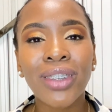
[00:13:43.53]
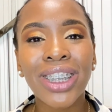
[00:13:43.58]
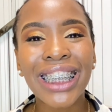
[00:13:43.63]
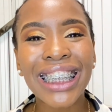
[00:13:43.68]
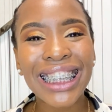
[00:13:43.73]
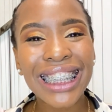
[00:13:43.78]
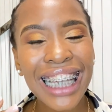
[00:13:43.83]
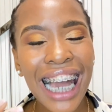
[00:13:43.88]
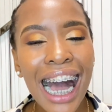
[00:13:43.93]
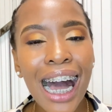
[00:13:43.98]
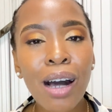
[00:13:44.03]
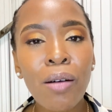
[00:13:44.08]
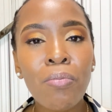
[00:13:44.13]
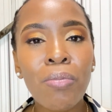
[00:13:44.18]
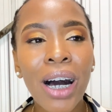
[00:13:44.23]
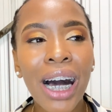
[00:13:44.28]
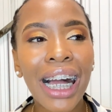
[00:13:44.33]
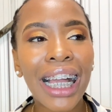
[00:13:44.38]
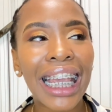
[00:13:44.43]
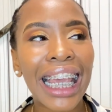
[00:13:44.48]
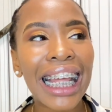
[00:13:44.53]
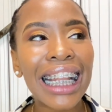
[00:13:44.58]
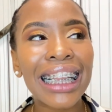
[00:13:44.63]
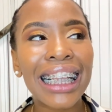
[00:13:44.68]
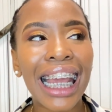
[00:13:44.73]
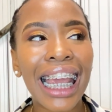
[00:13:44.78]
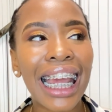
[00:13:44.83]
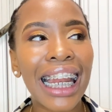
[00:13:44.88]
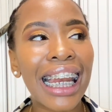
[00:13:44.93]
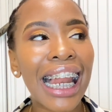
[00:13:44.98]
zihamba
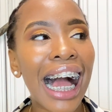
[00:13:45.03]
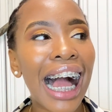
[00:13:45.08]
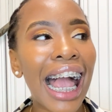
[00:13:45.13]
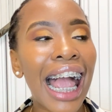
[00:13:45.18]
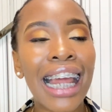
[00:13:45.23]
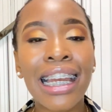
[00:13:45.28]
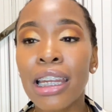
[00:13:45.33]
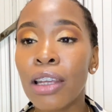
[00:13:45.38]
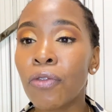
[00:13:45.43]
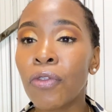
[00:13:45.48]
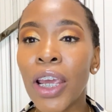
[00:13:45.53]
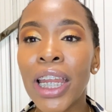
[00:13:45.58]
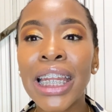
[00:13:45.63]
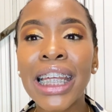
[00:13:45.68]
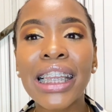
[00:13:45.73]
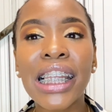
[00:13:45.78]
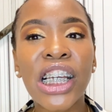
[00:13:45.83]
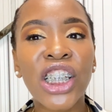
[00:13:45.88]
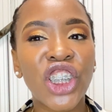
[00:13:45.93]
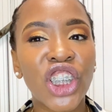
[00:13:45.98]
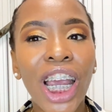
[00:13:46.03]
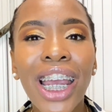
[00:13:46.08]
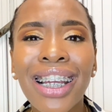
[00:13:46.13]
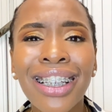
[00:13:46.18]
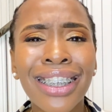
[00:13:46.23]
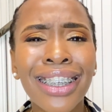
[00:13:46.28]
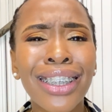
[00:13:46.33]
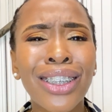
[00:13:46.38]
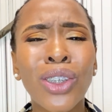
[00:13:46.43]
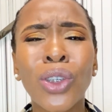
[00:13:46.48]
ngendlela, and if anything
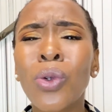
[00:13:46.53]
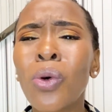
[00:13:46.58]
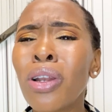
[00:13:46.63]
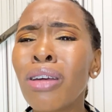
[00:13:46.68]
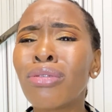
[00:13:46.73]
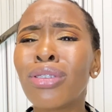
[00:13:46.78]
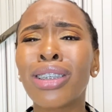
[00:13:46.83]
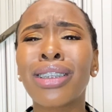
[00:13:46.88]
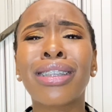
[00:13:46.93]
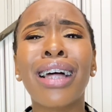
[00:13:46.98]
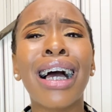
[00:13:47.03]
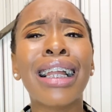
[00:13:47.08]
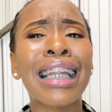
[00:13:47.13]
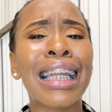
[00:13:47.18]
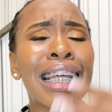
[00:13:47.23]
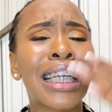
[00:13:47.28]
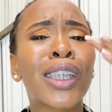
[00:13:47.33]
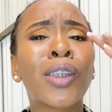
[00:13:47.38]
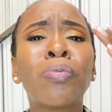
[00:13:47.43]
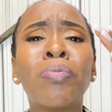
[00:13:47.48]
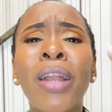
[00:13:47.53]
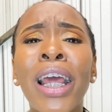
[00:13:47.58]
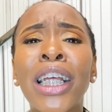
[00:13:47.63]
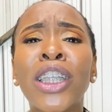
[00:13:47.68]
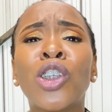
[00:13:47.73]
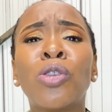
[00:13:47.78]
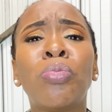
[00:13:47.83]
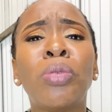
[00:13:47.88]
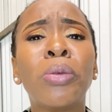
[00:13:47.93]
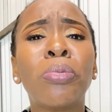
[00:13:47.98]
changes, you don't have to start and explain
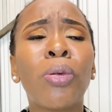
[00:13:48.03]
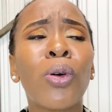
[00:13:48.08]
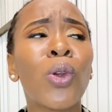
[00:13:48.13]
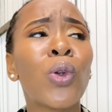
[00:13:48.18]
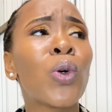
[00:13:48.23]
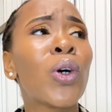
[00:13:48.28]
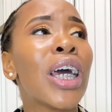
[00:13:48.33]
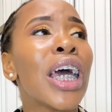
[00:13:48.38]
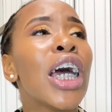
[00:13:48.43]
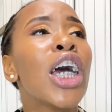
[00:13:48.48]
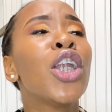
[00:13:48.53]
to people who,